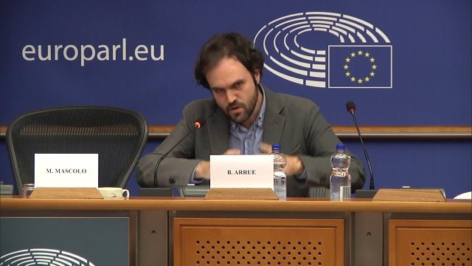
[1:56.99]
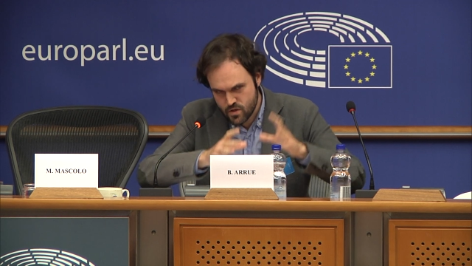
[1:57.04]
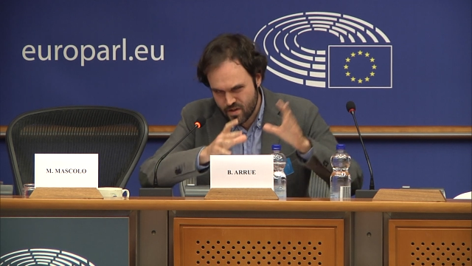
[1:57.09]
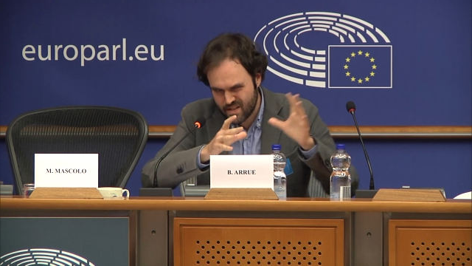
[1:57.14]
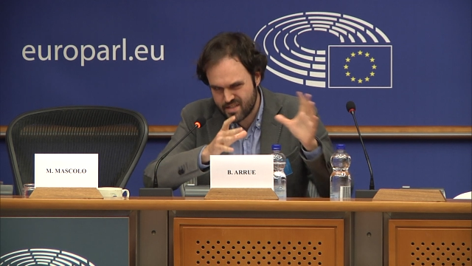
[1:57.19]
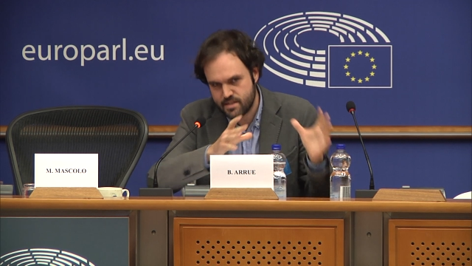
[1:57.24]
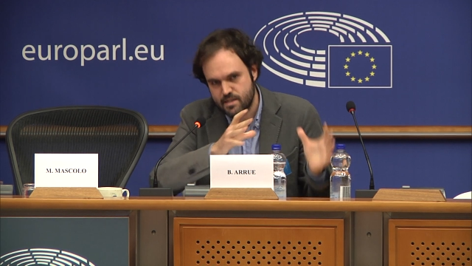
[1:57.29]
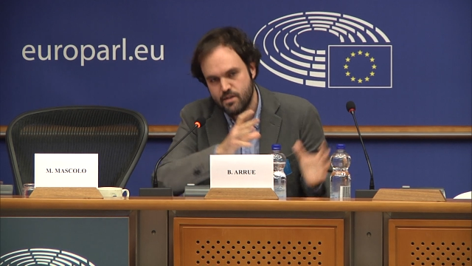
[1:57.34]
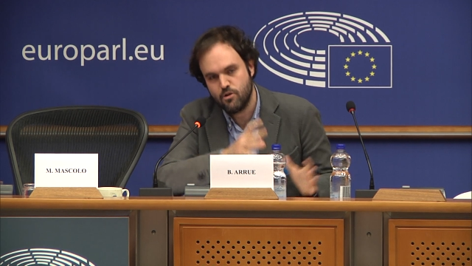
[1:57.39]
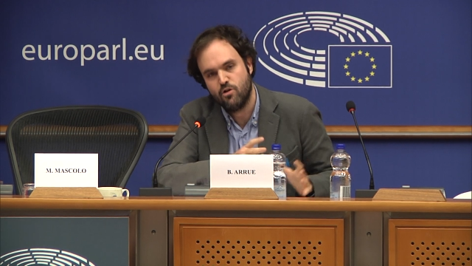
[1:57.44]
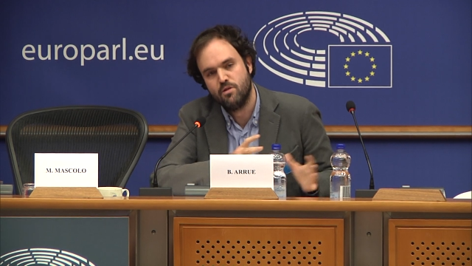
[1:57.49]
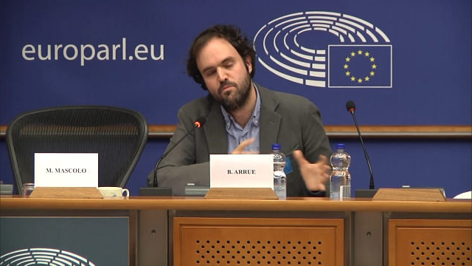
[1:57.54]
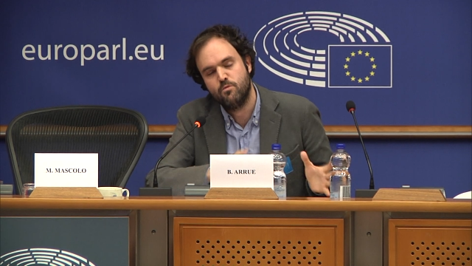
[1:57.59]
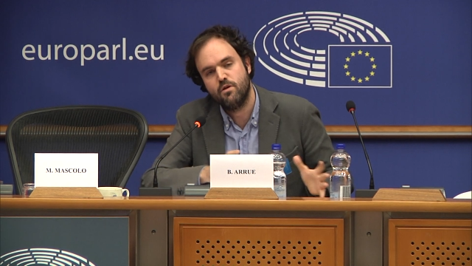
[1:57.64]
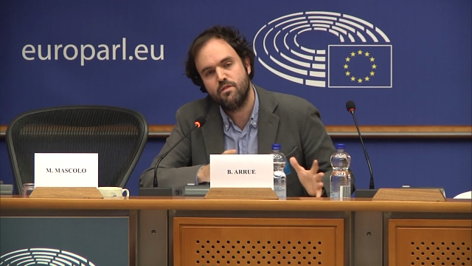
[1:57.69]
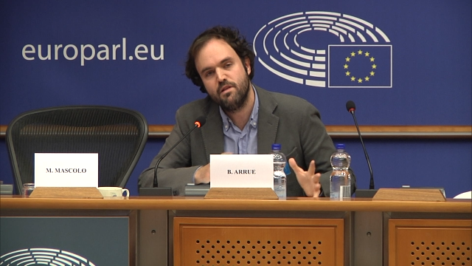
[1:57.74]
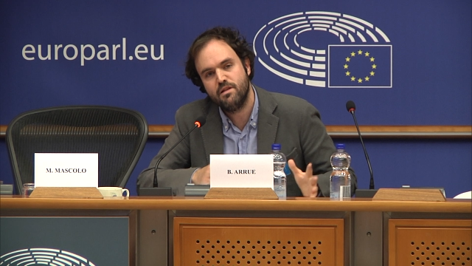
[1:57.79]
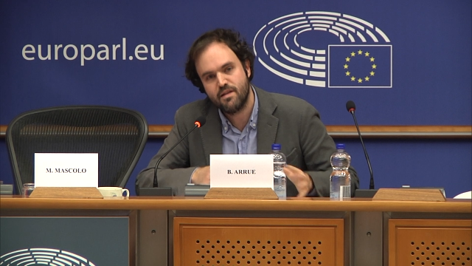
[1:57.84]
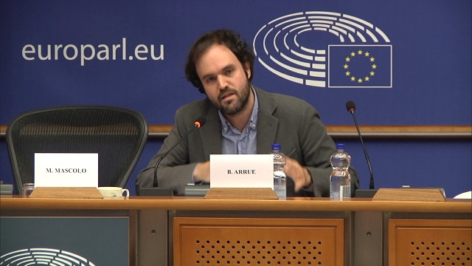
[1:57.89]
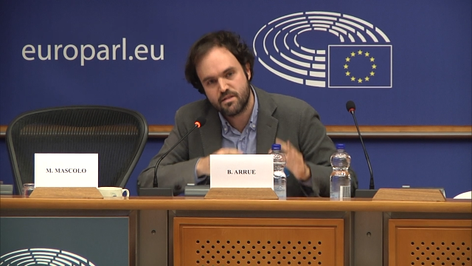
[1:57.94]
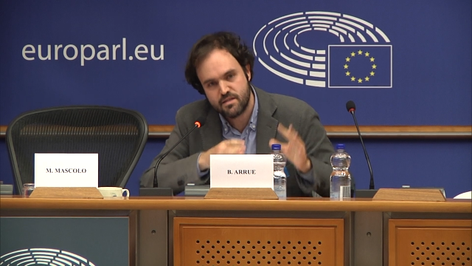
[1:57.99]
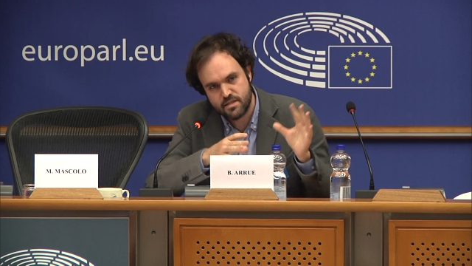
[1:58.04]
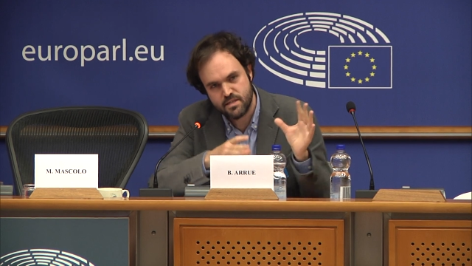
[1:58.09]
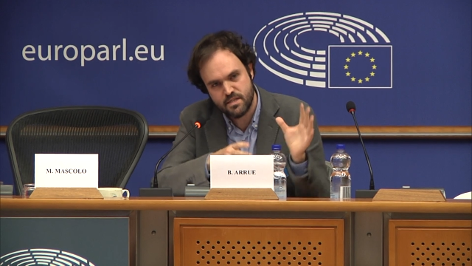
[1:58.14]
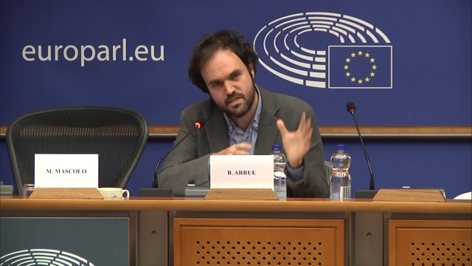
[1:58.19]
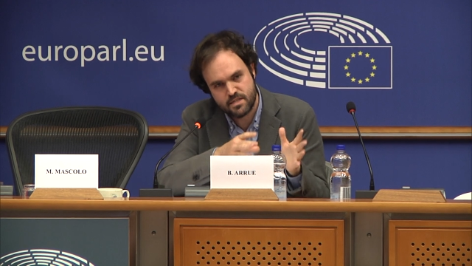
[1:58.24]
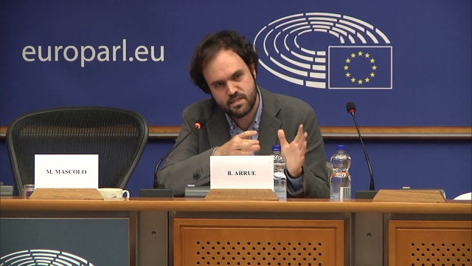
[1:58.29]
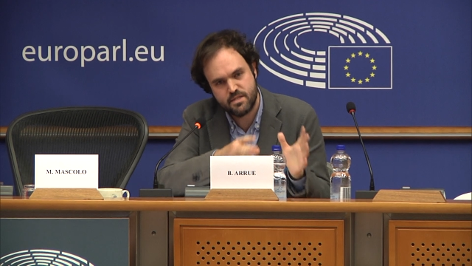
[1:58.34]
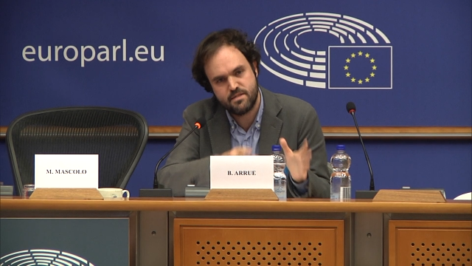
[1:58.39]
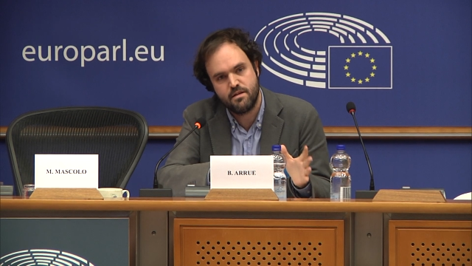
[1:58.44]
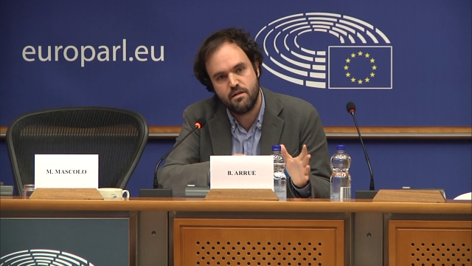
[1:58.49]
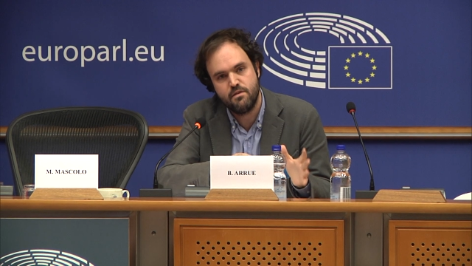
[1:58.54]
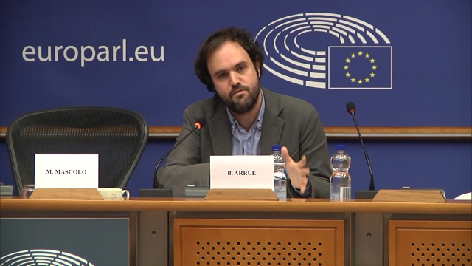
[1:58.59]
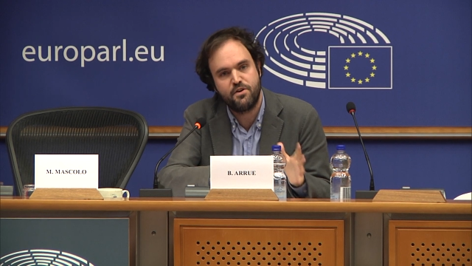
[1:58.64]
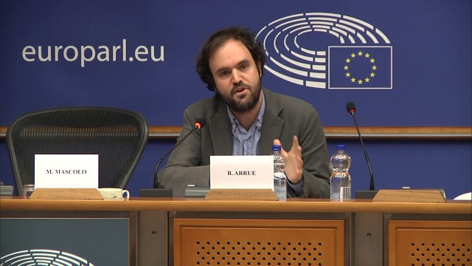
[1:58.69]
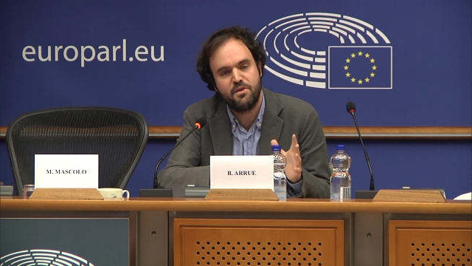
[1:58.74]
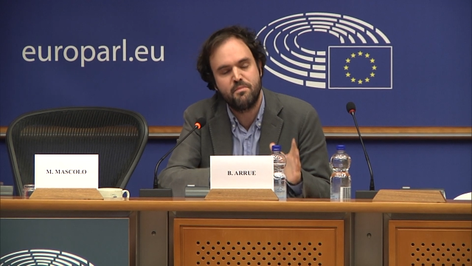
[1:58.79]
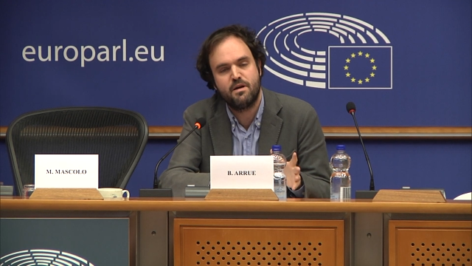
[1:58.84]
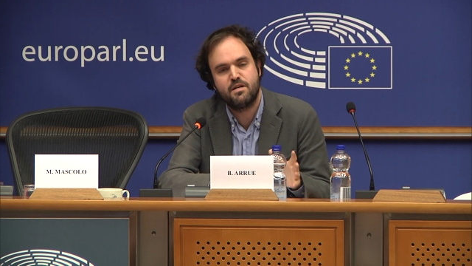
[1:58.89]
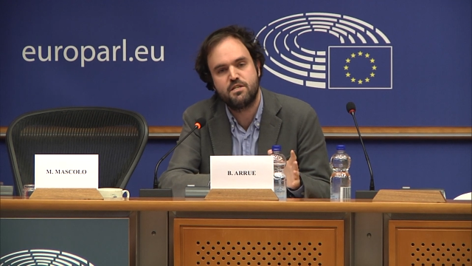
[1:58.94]
So that's the old model that is still
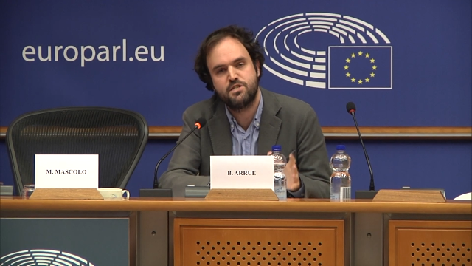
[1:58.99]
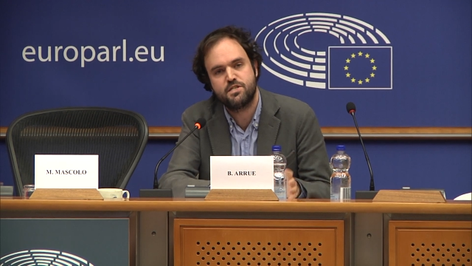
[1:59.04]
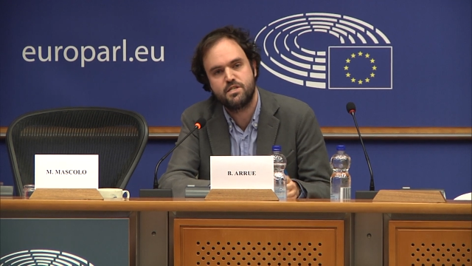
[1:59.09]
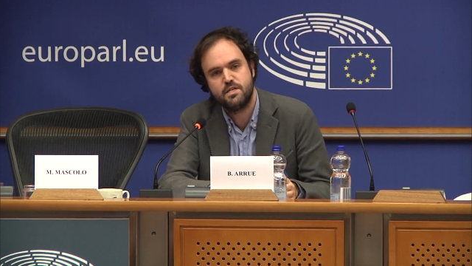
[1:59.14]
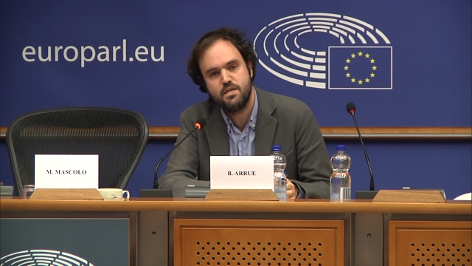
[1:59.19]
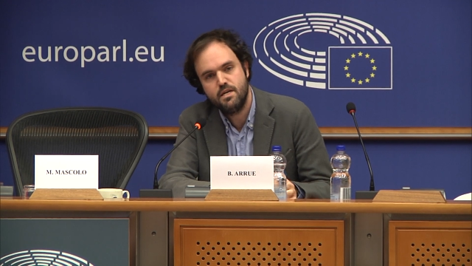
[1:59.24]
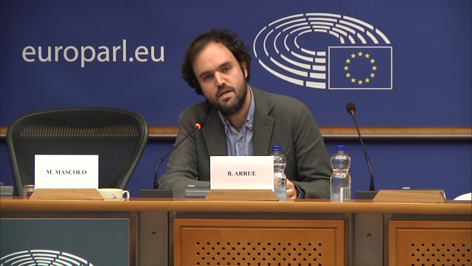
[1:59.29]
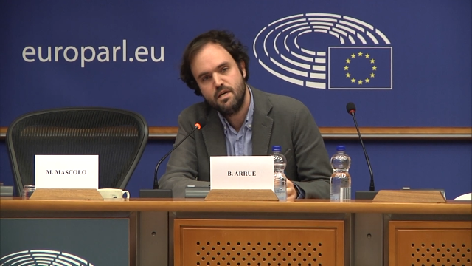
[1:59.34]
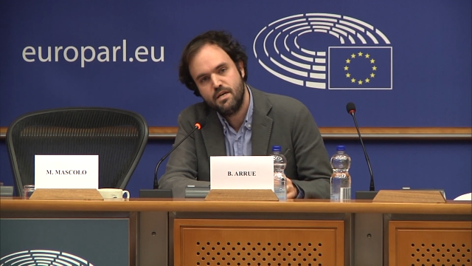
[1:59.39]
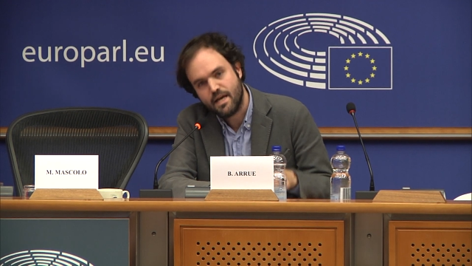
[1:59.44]
very much,